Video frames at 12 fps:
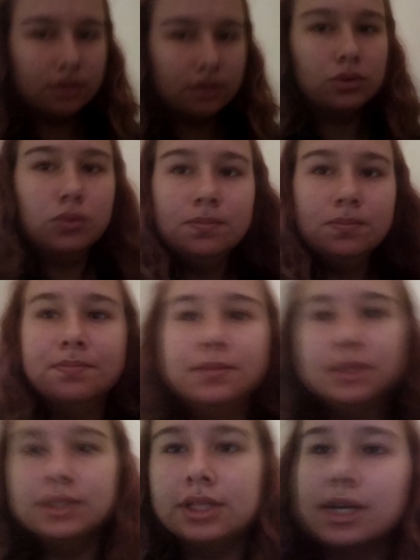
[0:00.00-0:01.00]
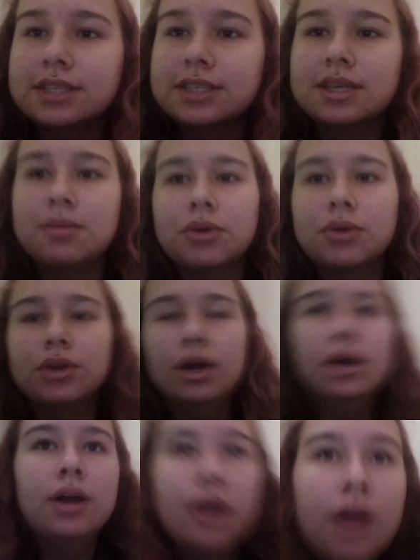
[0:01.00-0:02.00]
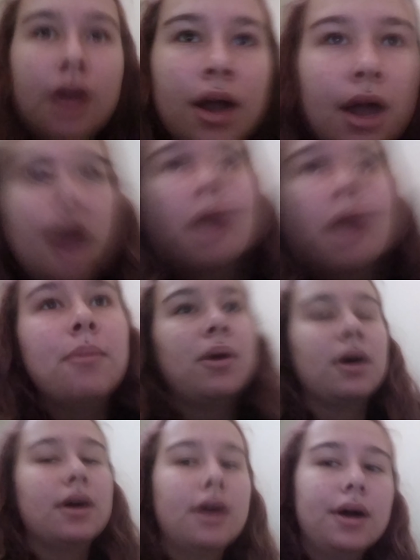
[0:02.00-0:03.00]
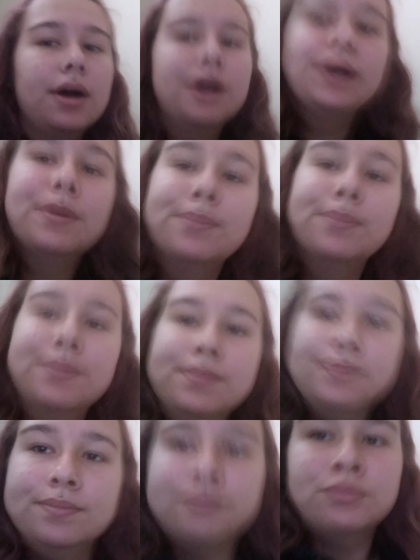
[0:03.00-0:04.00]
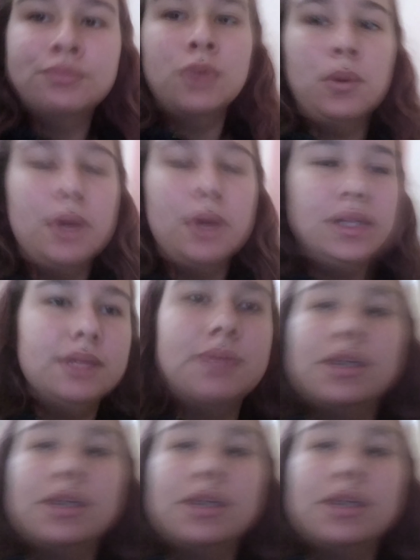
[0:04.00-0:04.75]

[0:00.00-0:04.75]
Oh, the lights came on. But, wait, let me go